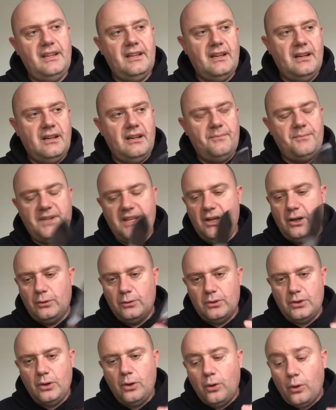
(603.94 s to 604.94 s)
the old
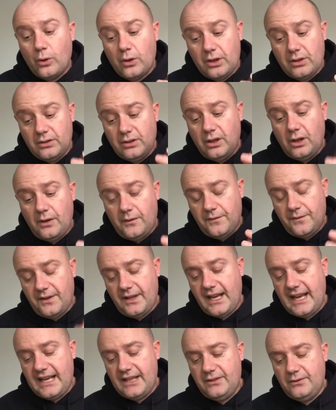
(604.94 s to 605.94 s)
cork off the
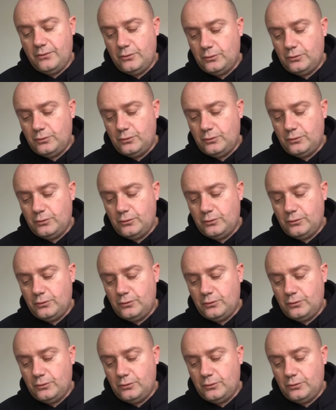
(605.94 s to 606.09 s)
handle.